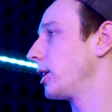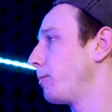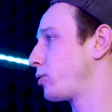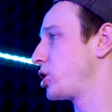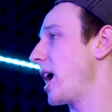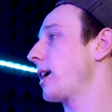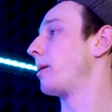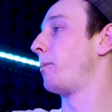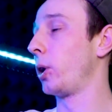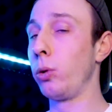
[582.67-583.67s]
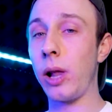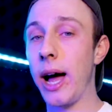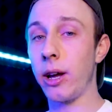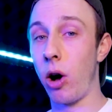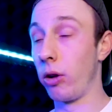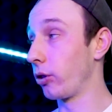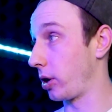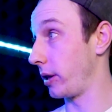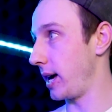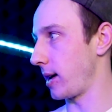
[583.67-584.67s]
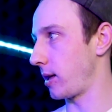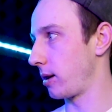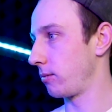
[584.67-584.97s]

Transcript: that projects blue light onto this